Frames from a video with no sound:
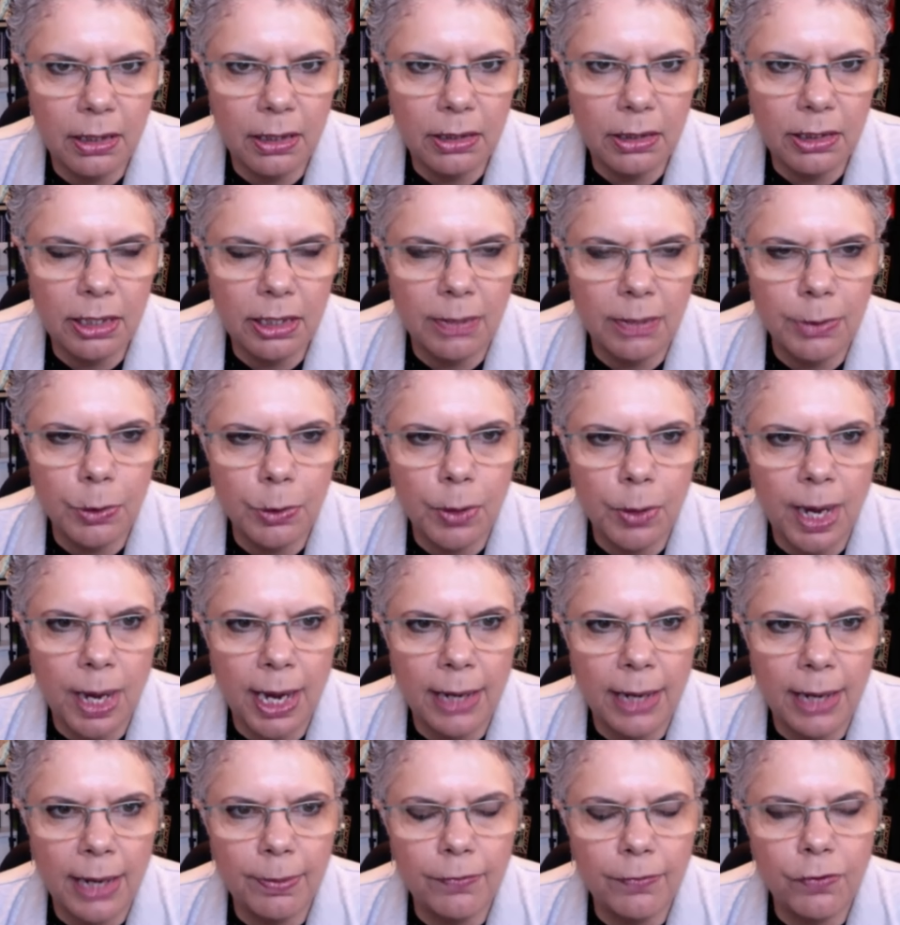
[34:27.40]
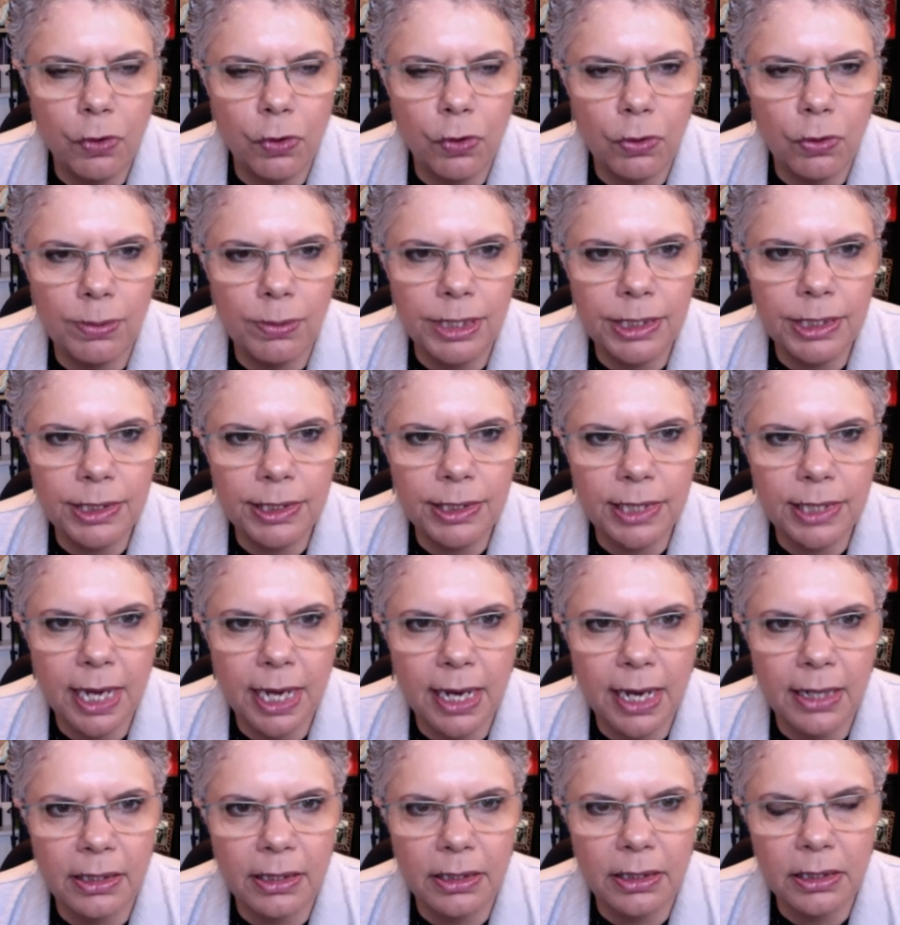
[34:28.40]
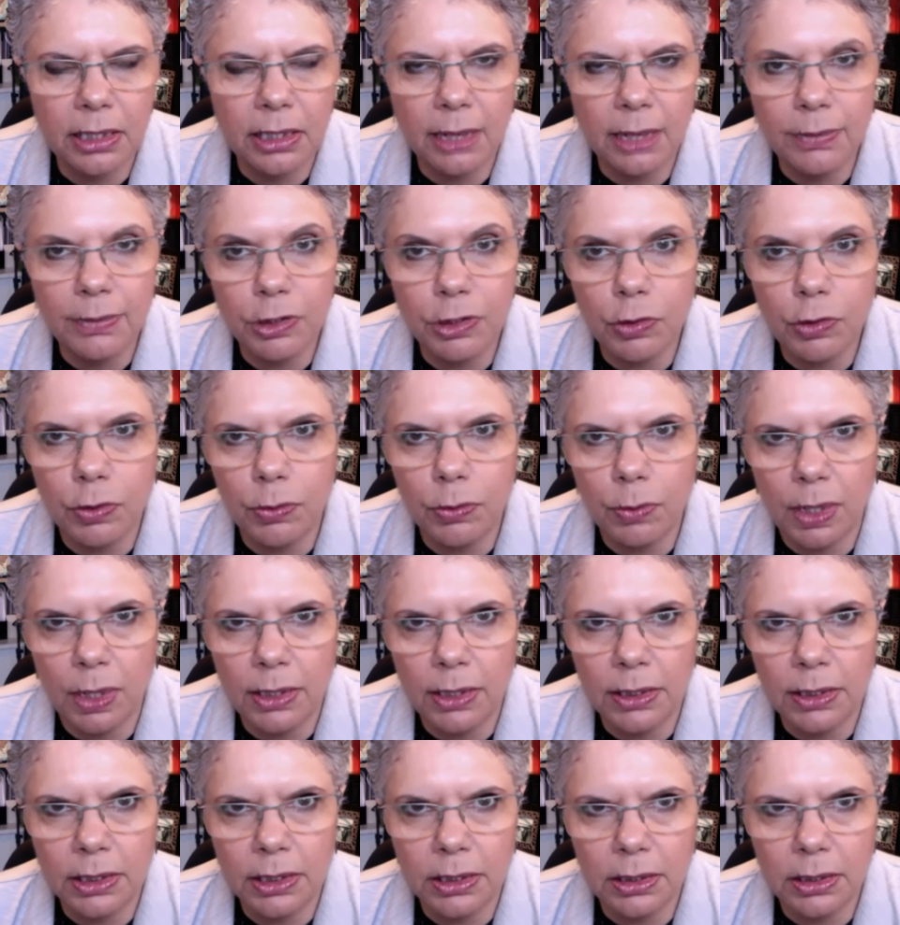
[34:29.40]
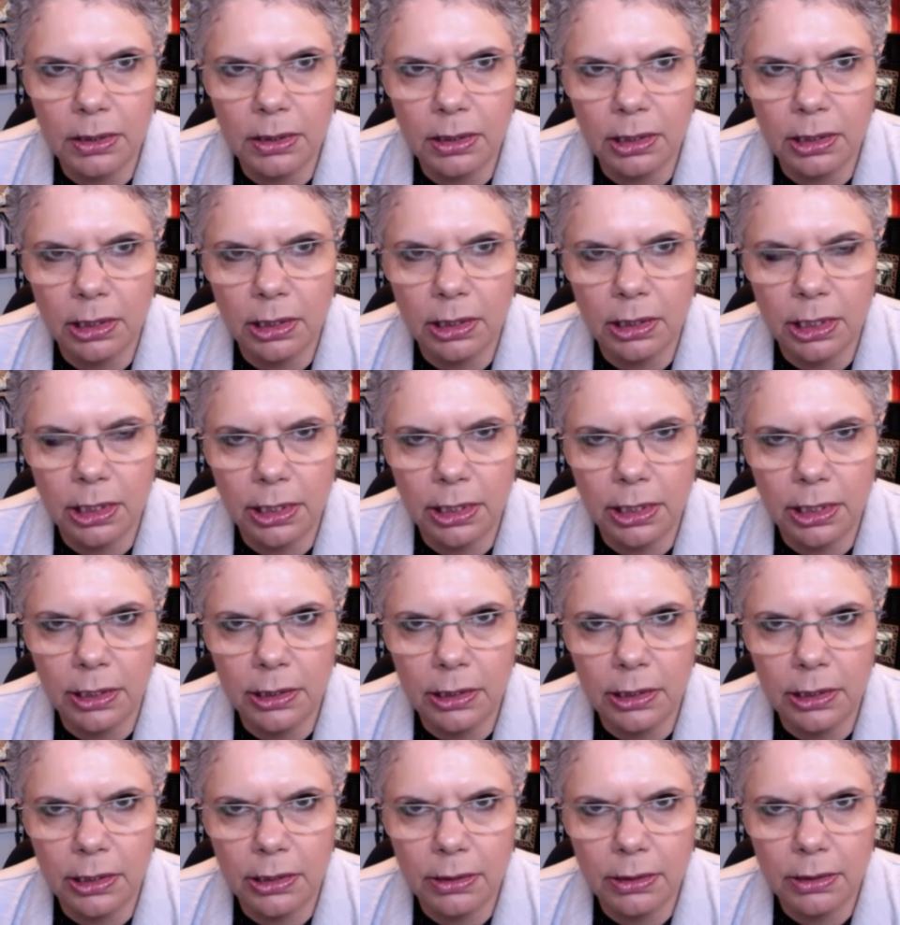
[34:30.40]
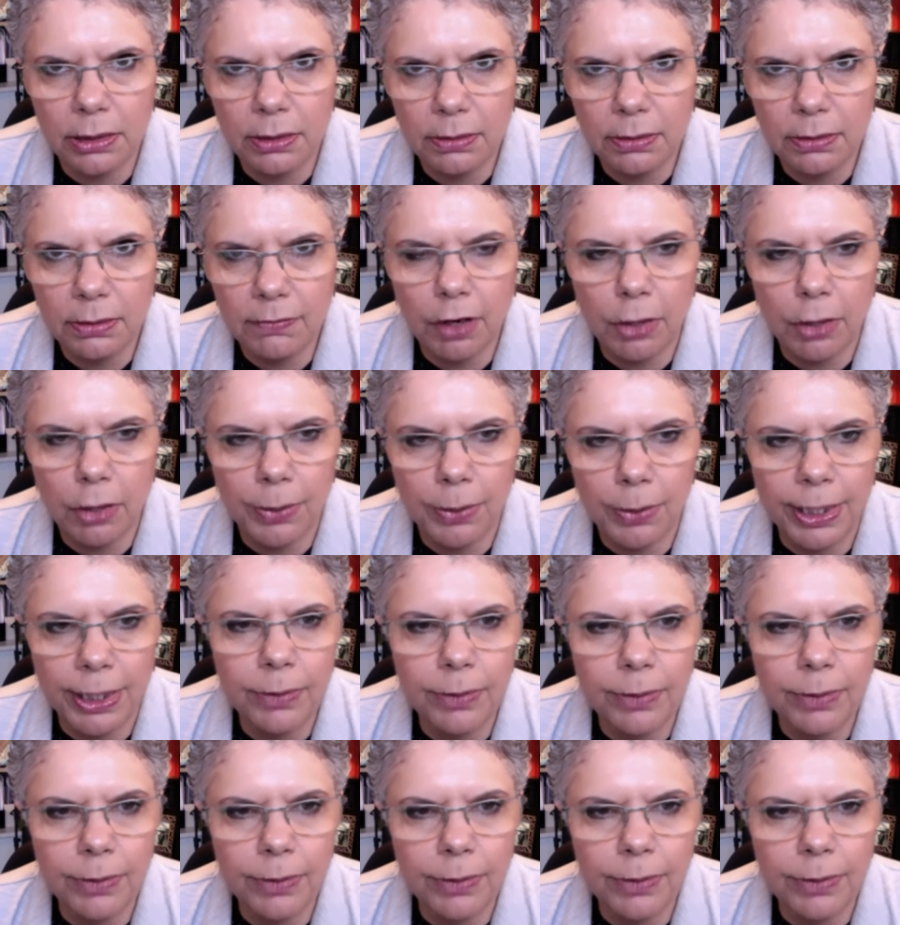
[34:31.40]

WA performance and subsequent ones in the years following,